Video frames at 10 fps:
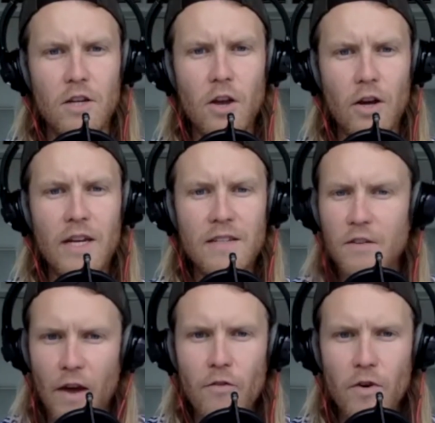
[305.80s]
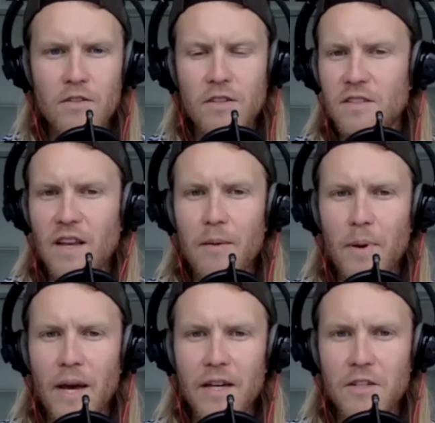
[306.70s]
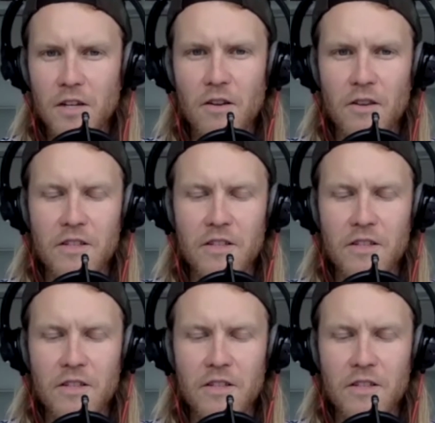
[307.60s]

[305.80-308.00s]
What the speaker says: of cohesive. Everyone's on the same page a lot of the